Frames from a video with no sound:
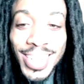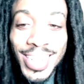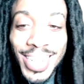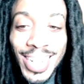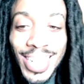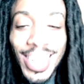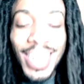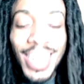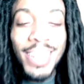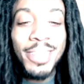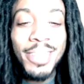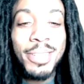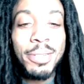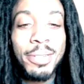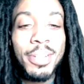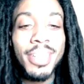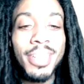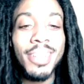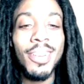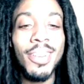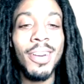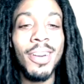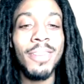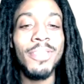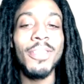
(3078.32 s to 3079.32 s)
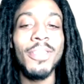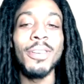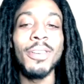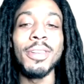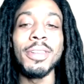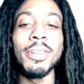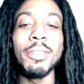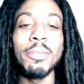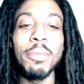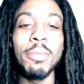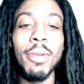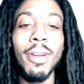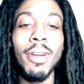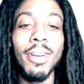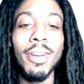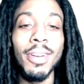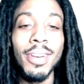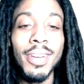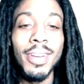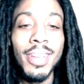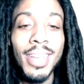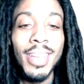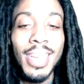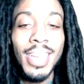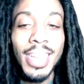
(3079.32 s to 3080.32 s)
He let them get off on him, bro.
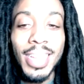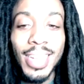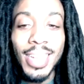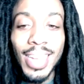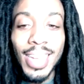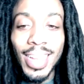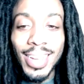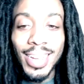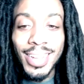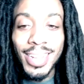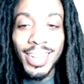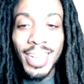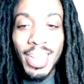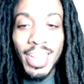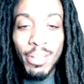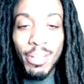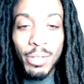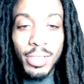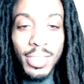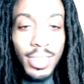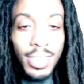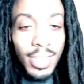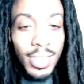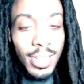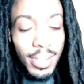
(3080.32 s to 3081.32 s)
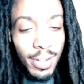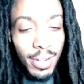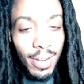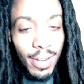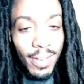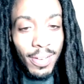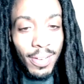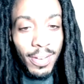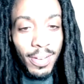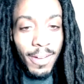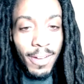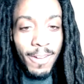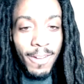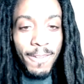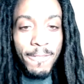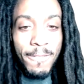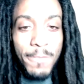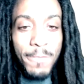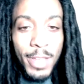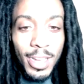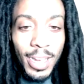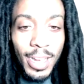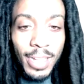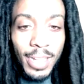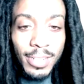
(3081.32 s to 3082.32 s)
He let
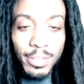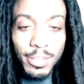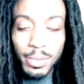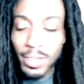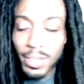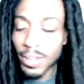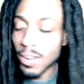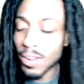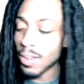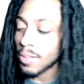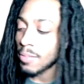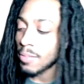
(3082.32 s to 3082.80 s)
them get off.